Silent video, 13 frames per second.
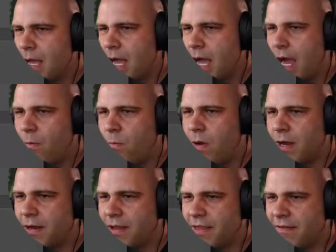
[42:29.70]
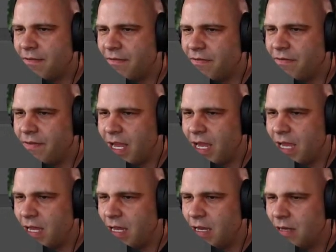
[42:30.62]
I want the
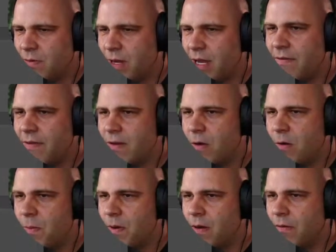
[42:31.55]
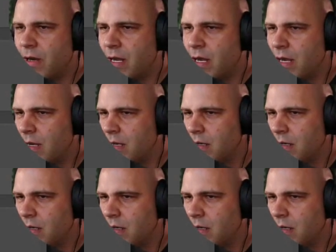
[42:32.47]
van. Do I have that open already?